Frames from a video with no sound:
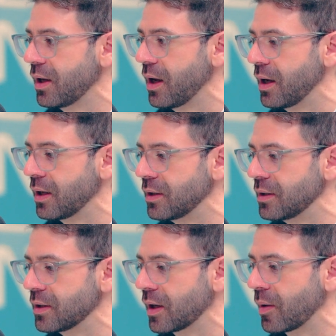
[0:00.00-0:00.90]

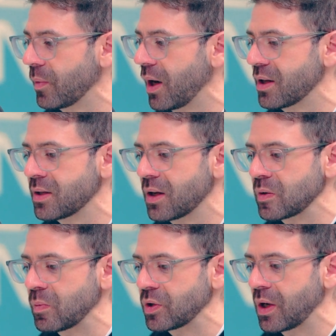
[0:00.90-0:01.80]
And it's not
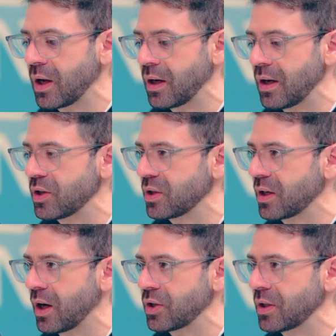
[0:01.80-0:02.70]
so much an
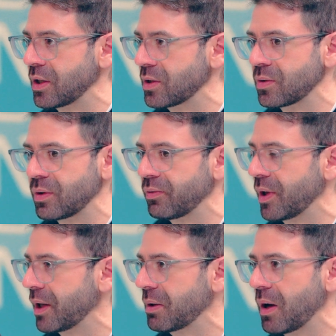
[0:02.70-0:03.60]
education, it's just sort of
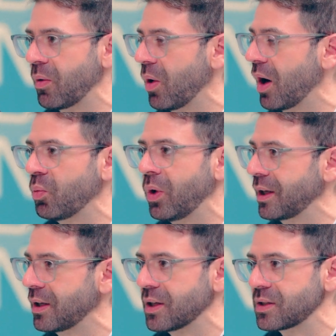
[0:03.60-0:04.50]
like an
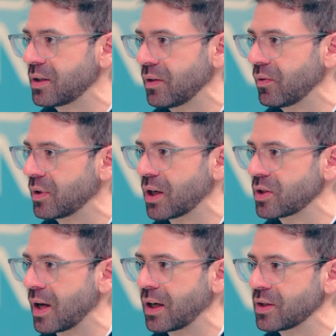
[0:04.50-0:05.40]
unwillingness to even
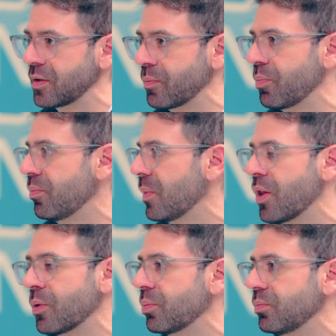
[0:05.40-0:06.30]
touch that because there are
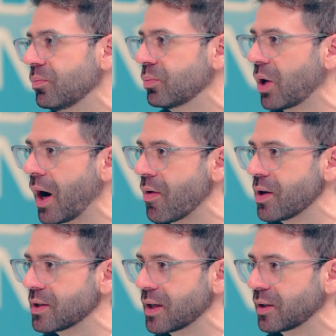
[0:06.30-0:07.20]
other
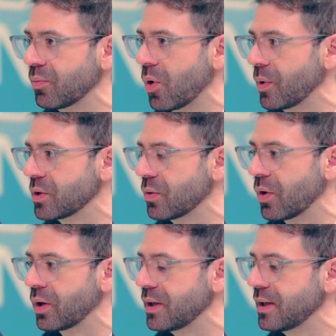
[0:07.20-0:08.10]
priorities at the moment,
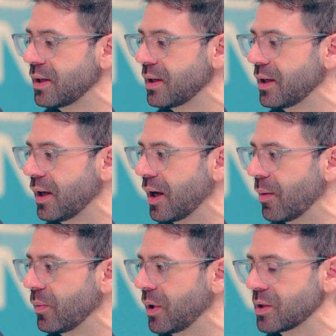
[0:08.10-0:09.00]
or
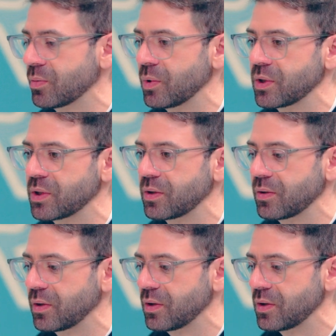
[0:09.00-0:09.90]
this was
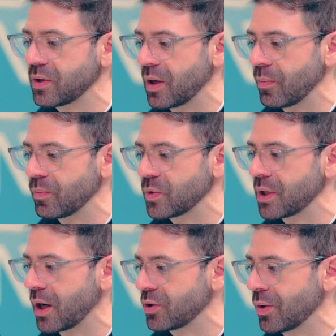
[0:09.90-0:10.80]
some
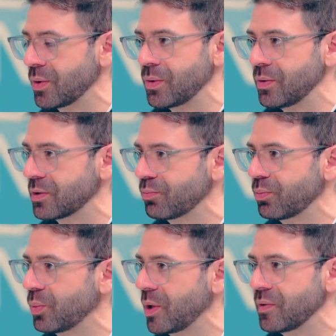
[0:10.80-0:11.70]
Sachos who's
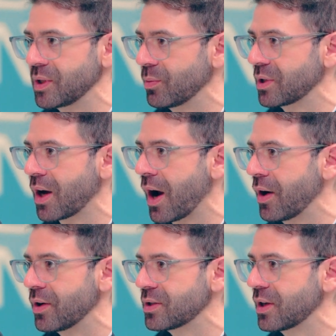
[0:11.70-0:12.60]
previously
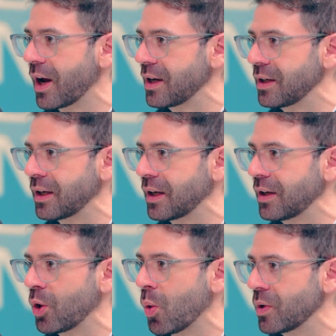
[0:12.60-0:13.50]
retired's idea,
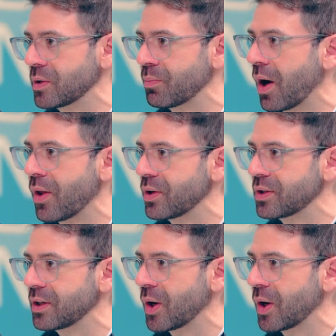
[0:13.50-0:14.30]
and no one's bothered to